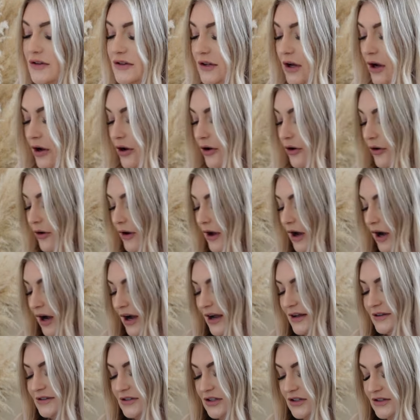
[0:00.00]
so
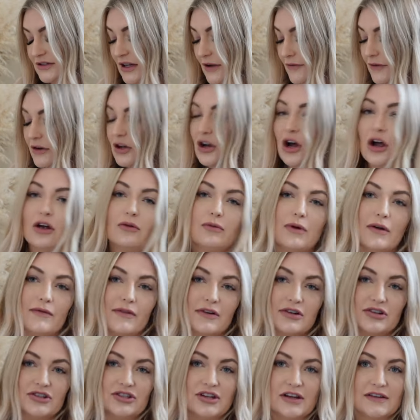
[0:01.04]
I just never know
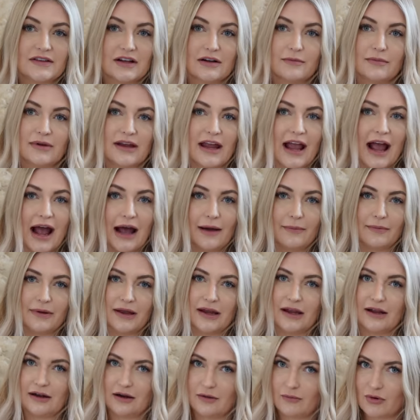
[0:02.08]
whether she's going to be
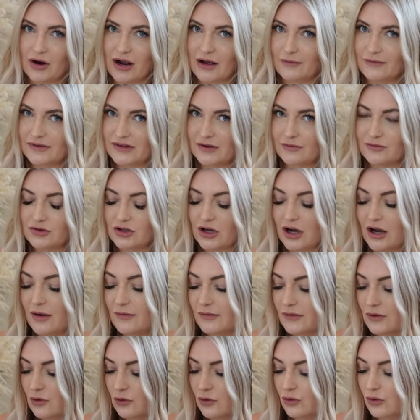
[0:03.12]
happy in her pram
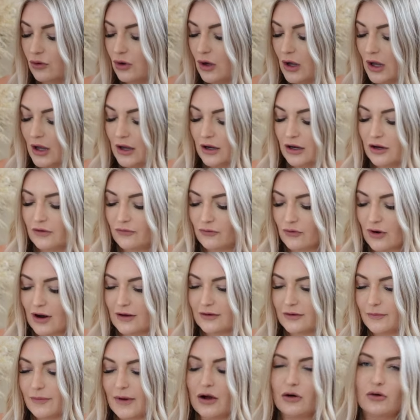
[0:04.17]
sometimes, or if we're out
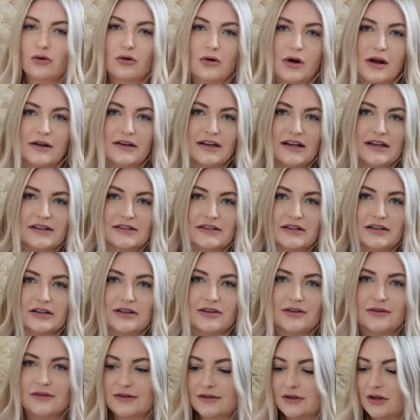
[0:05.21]
and about, or I need
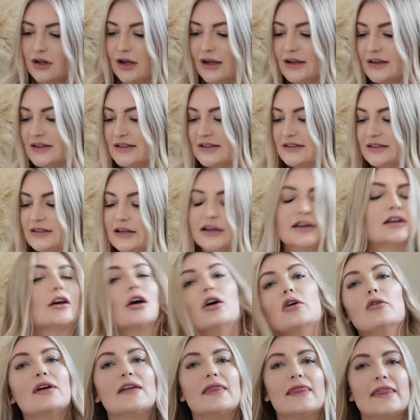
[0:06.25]
to like stick
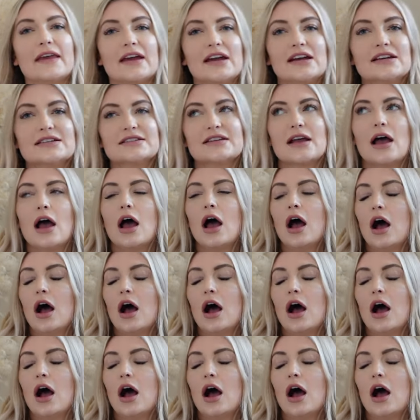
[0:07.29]
her in this.